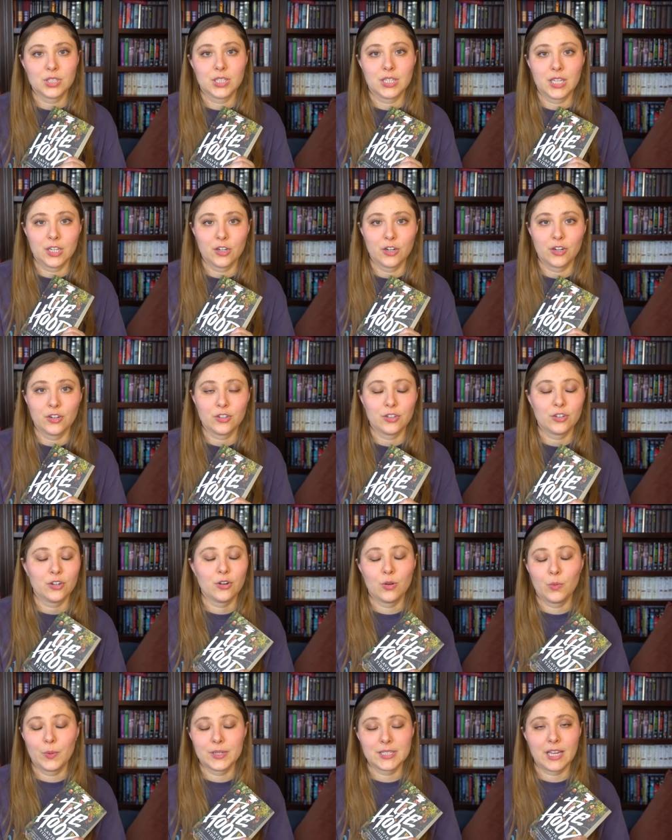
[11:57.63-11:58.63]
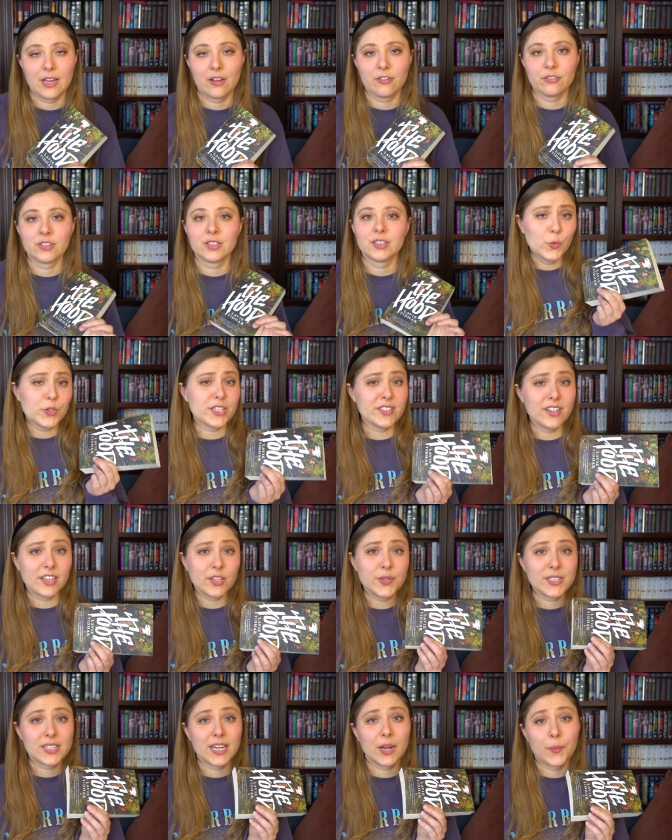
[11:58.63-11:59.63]
King Arthur, always have. Which is
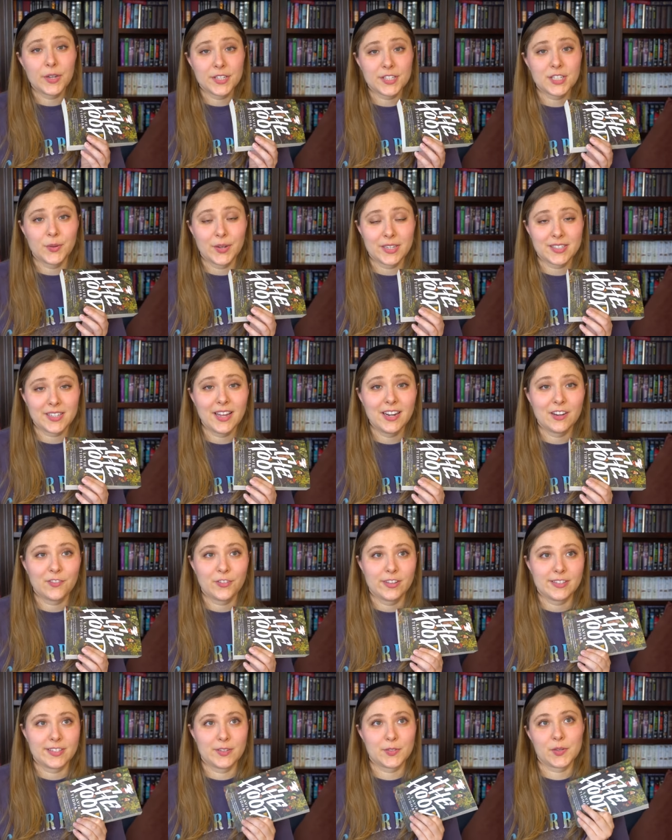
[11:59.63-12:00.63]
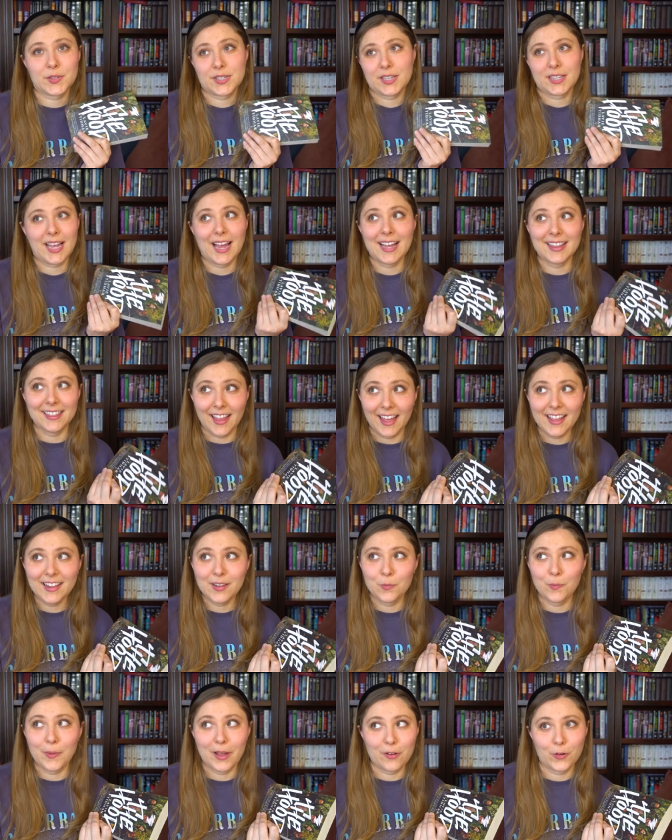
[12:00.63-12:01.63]
another reason I was so excited for this. I was like, I
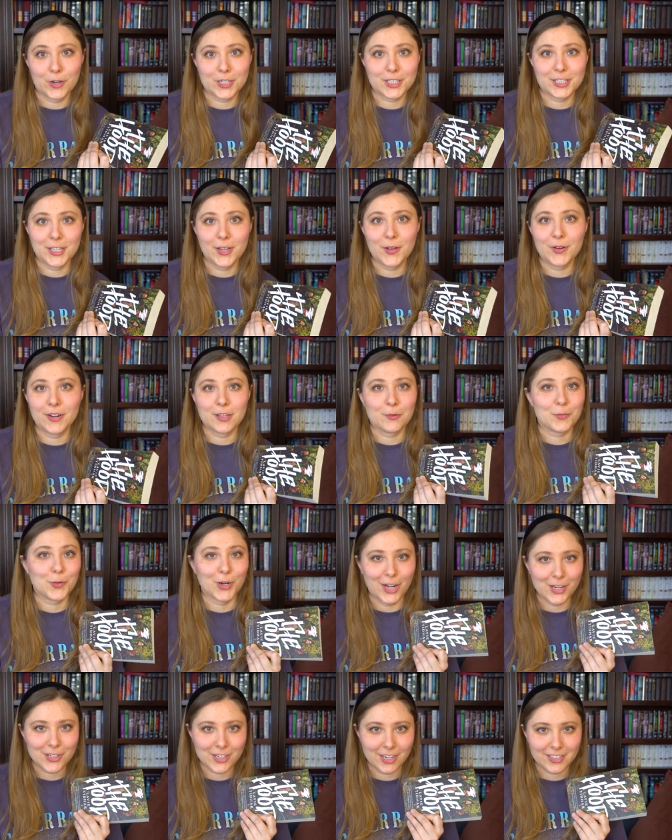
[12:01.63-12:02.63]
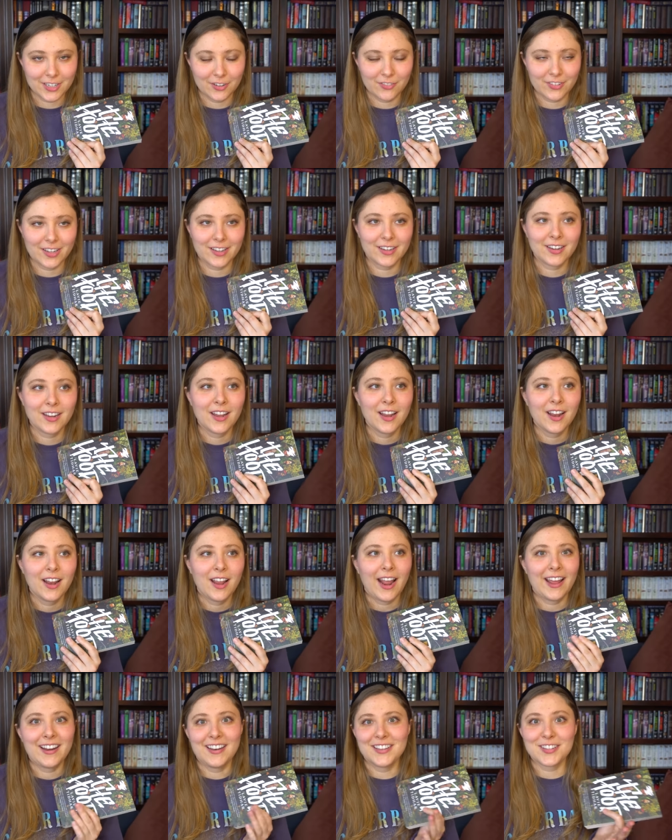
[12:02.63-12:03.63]
like By Force Alone and the project of it,
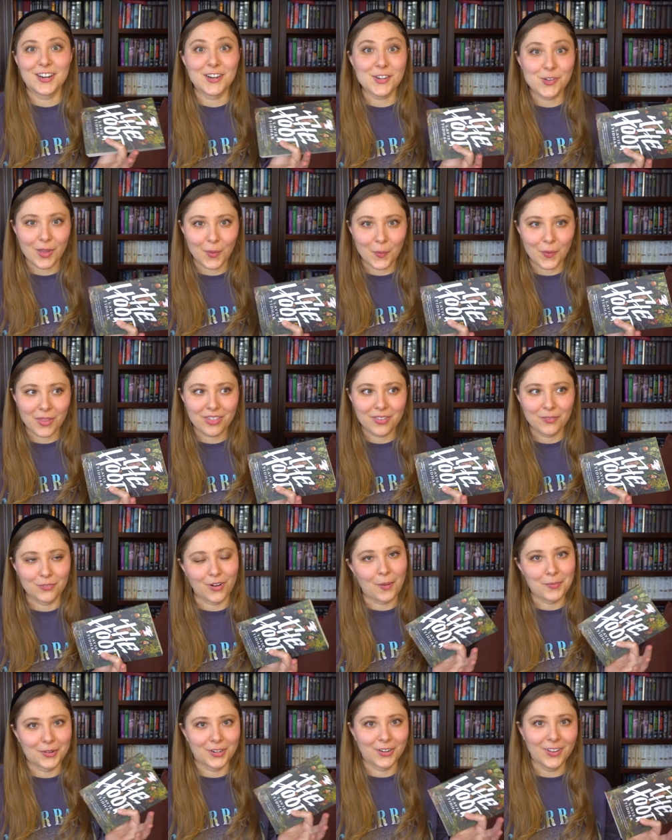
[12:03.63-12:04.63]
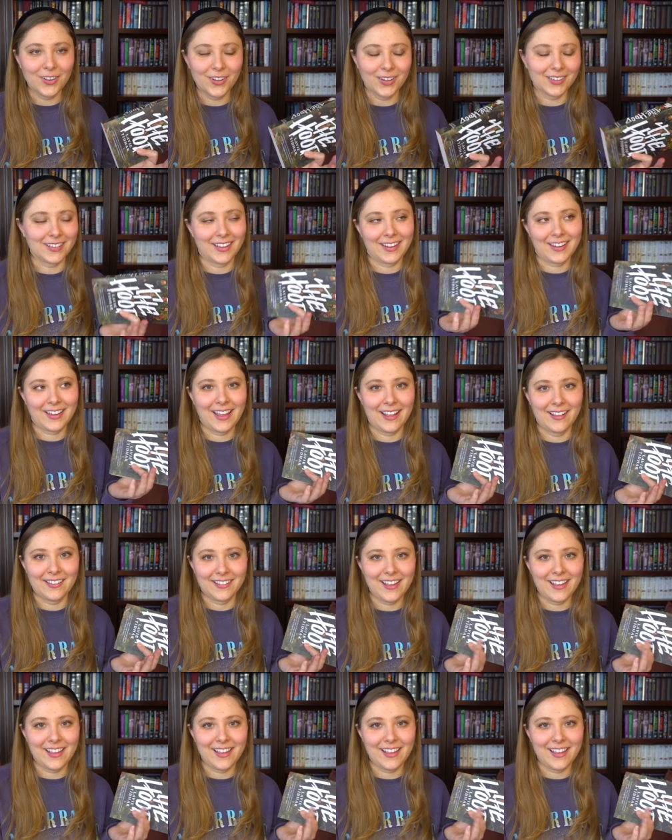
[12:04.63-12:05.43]
and he's gonna do that with Robin Hood, like hell